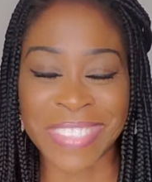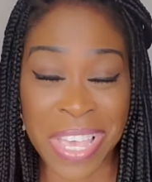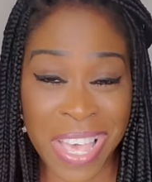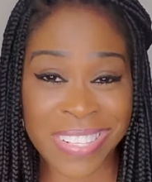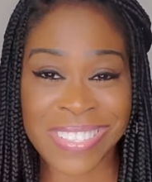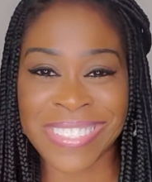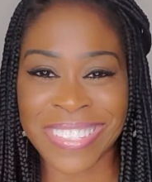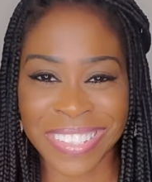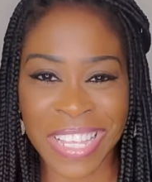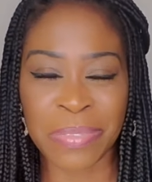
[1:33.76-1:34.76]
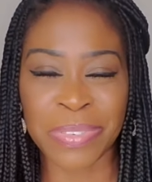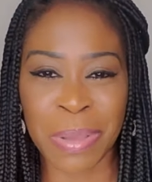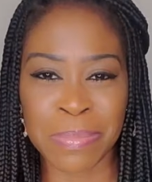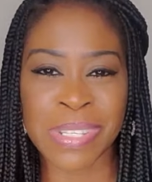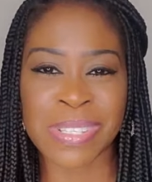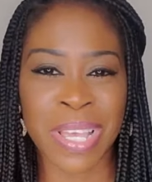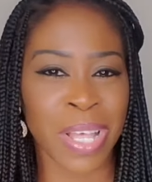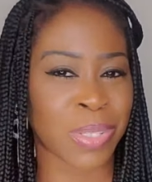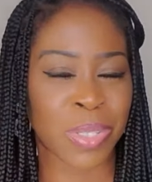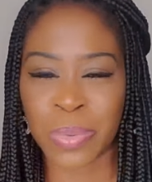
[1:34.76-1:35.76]
Yes, I've come to
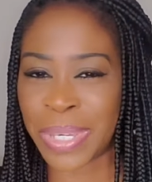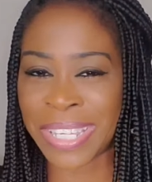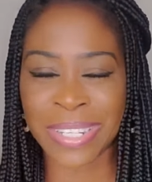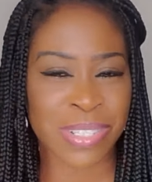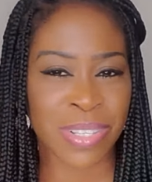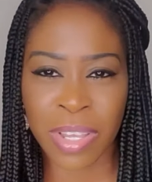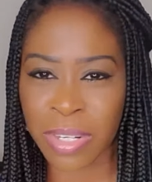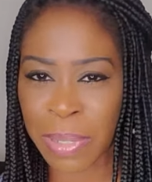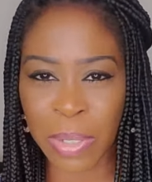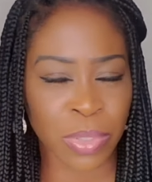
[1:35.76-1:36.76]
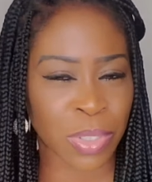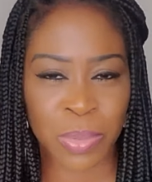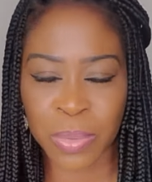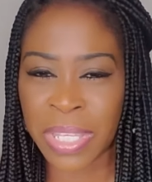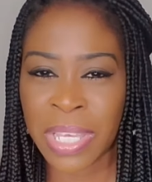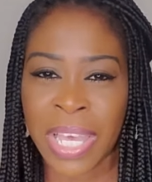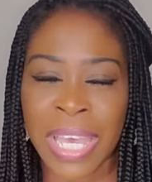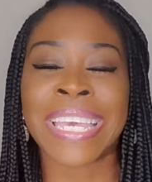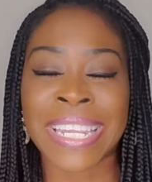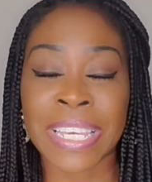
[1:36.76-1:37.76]
tell you, it is not about you.
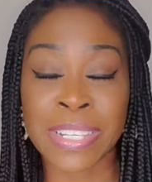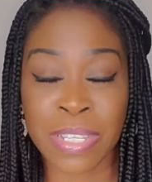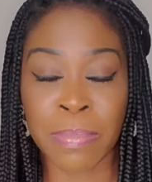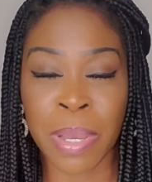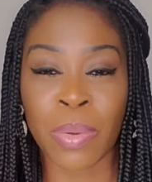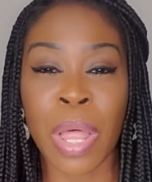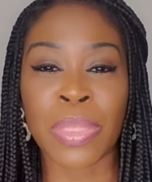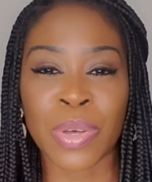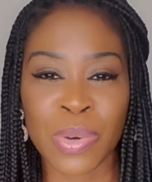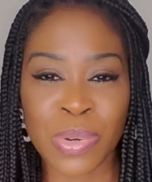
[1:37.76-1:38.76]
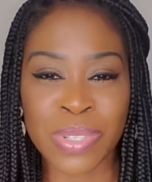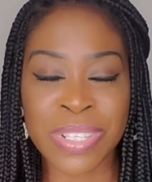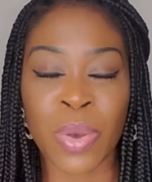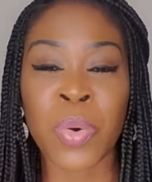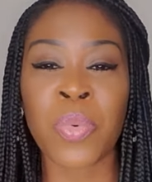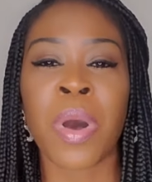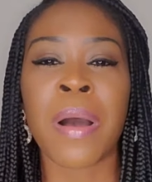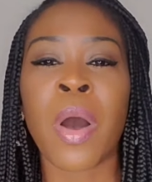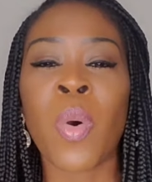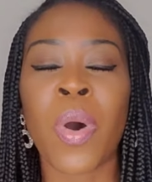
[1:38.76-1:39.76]
It is about those who
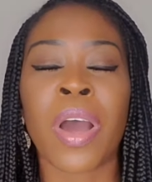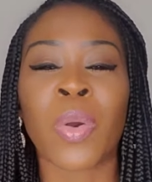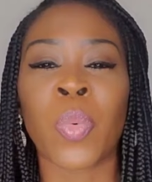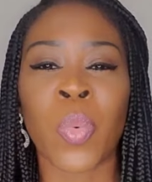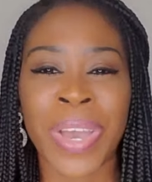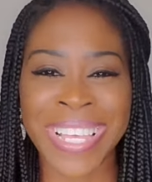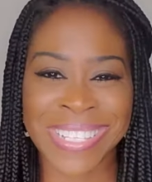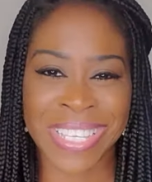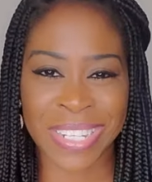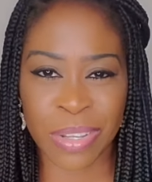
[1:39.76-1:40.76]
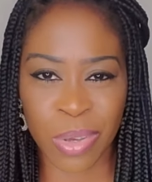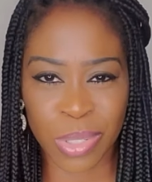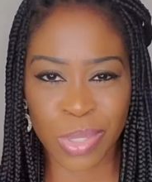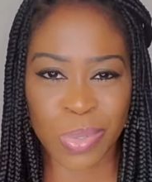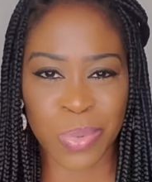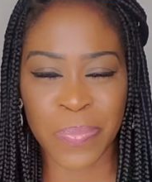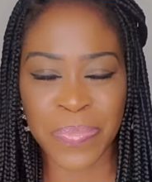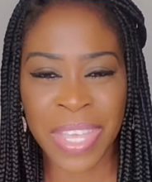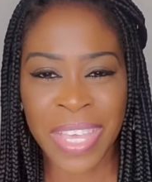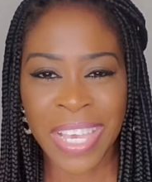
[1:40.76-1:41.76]
are waiting on you.
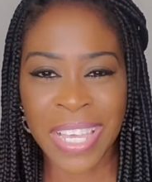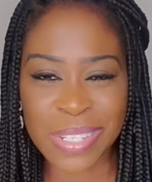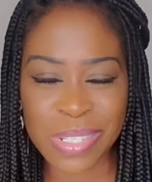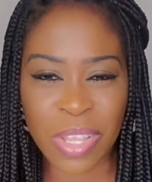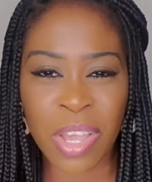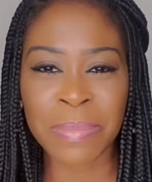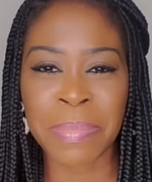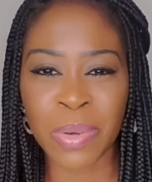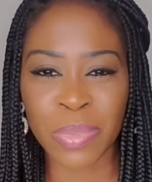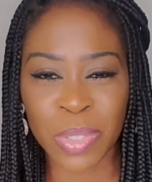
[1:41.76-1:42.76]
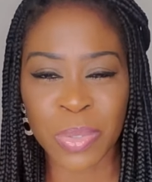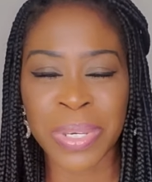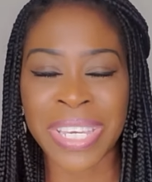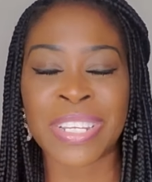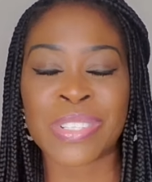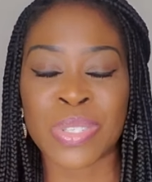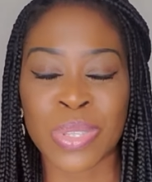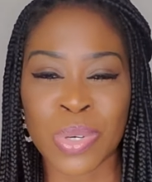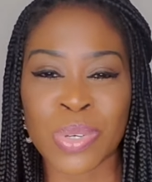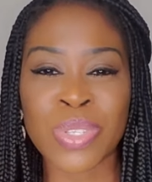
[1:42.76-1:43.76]
It is not about you. It is
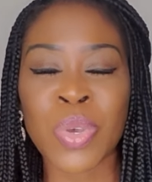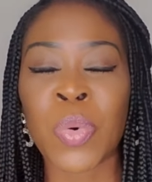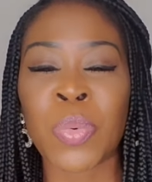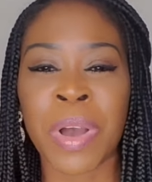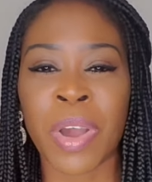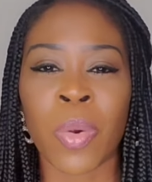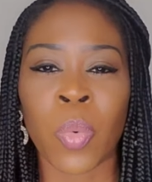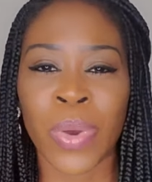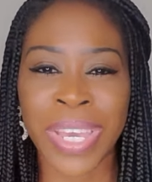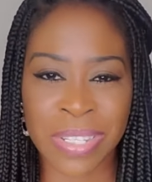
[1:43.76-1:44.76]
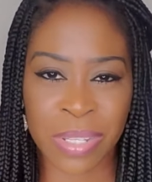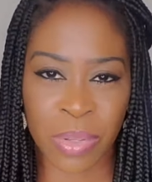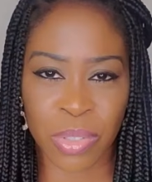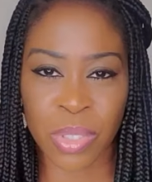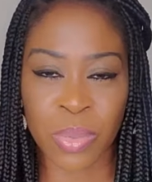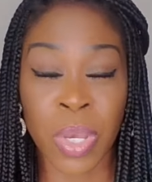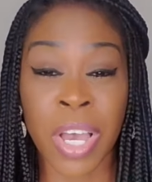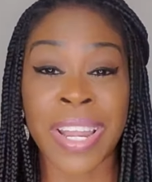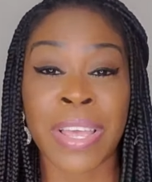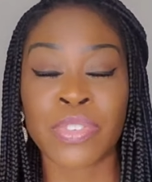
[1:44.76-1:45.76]
those whom are waiting on you.
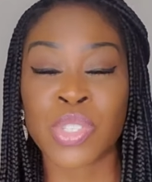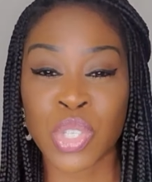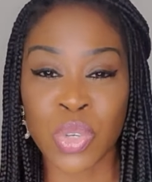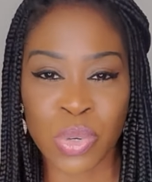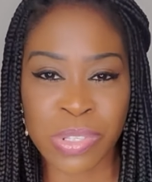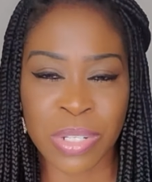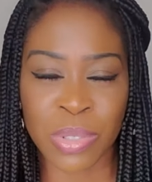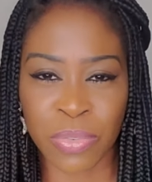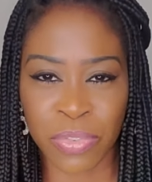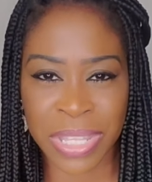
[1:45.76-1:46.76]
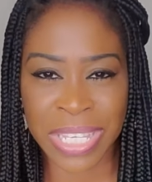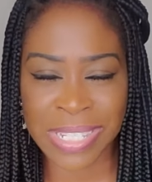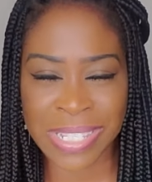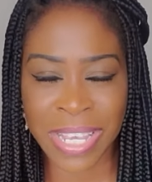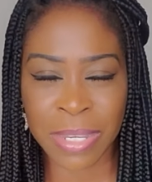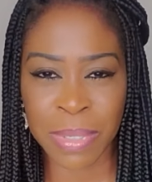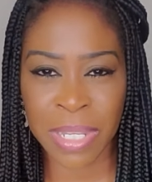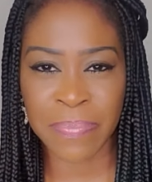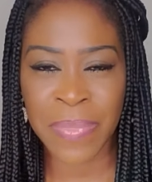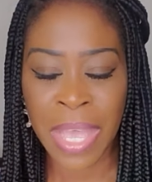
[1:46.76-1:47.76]
God have chosen you for the
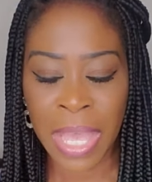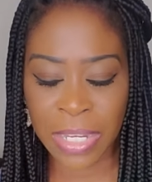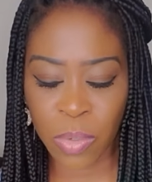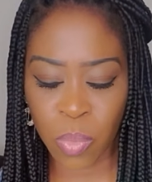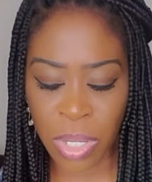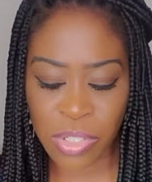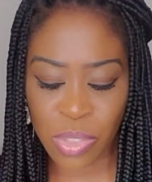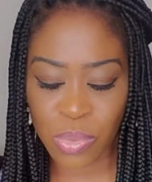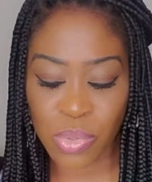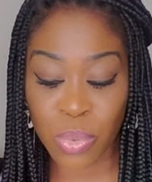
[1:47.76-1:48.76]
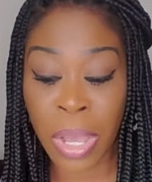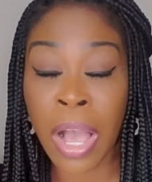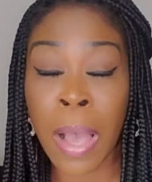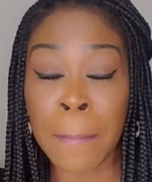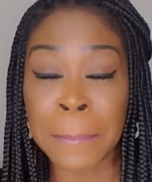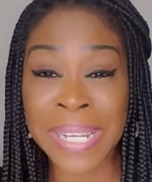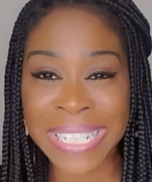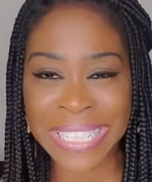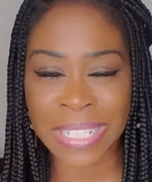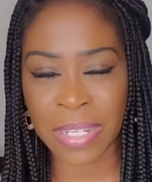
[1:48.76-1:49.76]
assignment, and he wants you to
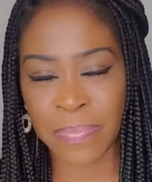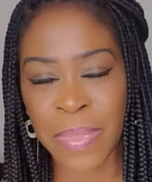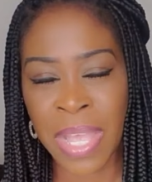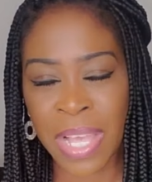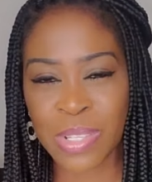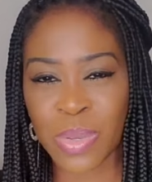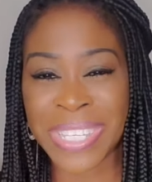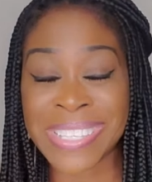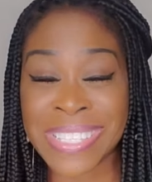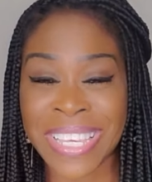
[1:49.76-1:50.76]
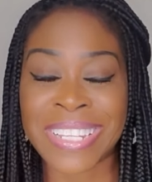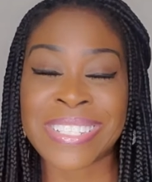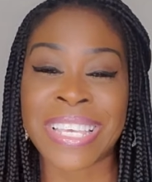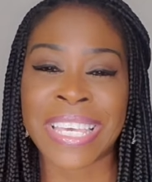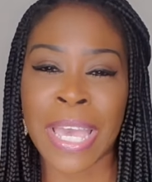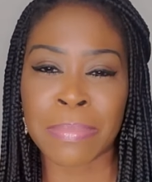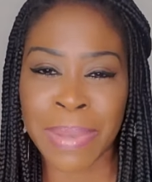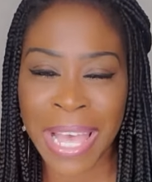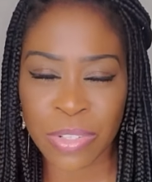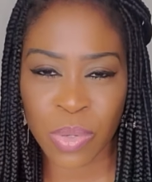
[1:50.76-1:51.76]
complete it. And so he's saying to
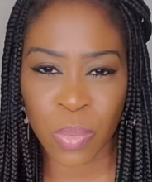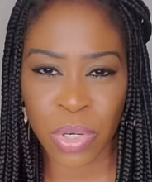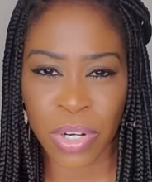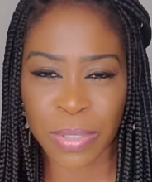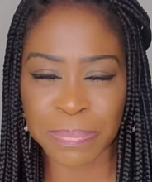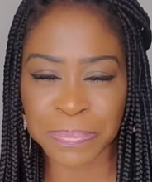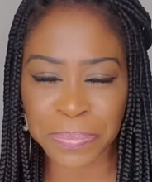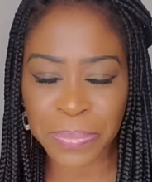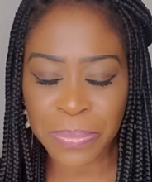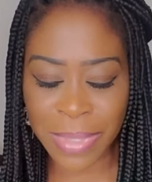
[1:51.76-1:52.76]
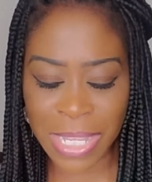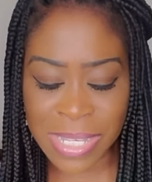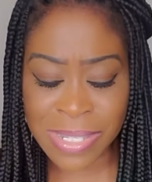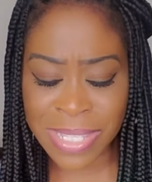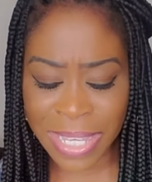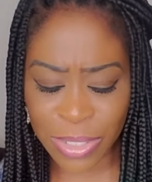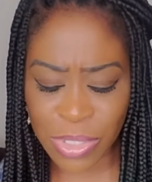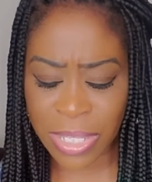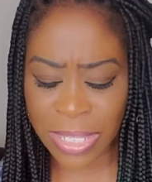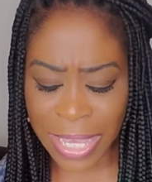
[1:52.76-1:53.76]
get back to work. He's
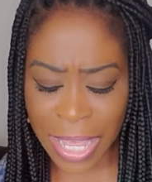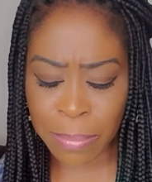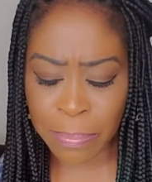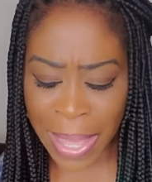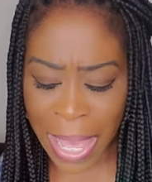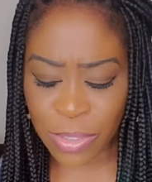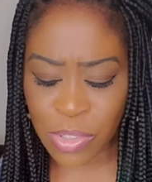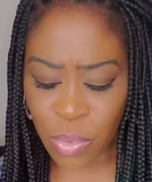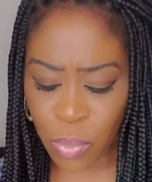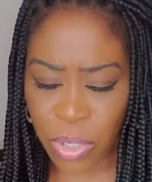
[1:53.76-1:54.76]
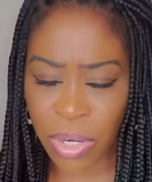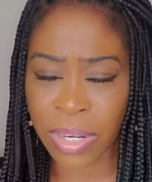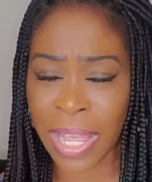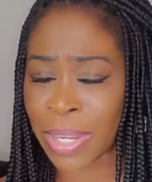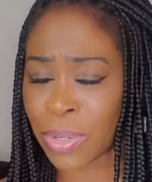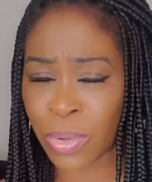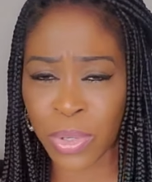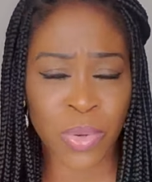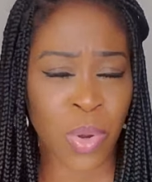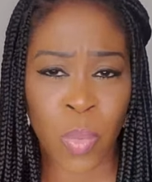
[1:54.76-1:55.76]
saying to get back to work. I
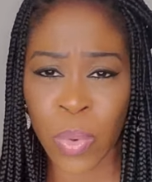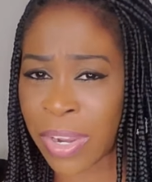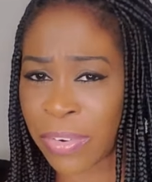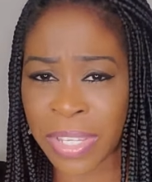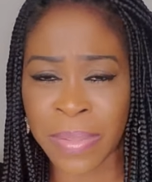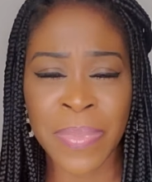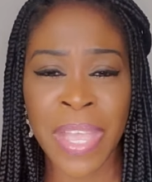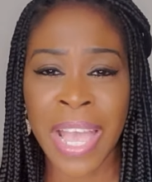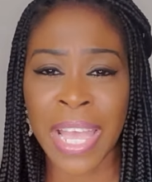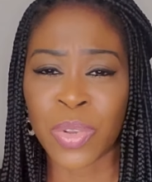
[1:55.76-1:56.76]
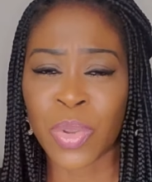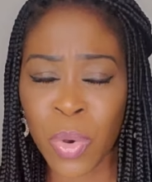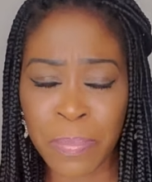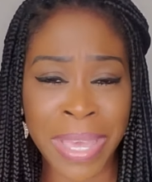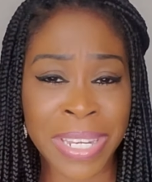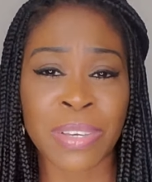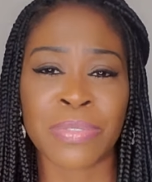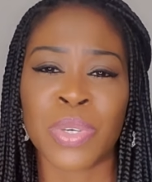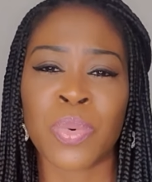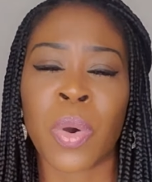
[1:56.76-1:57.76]
know you are weary. I know many
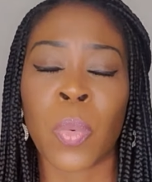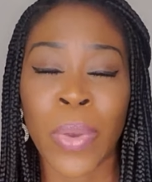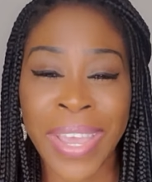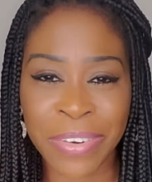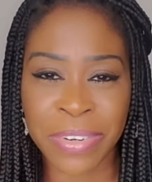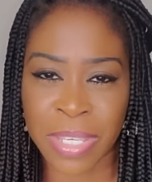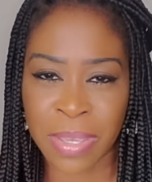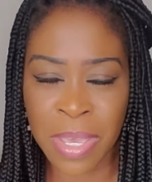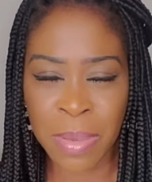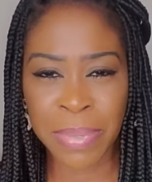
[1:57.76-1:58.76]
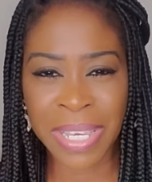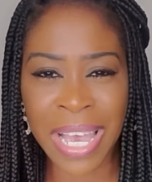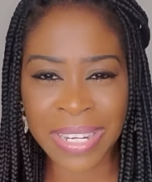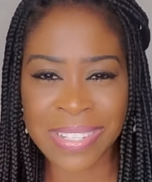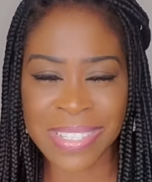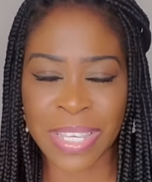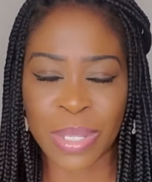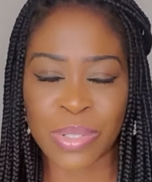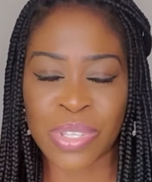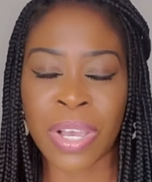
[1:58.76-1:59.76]
of you are weary, but God is
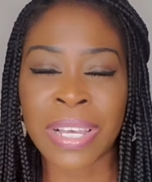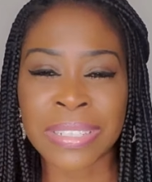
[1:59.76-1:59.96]
saying to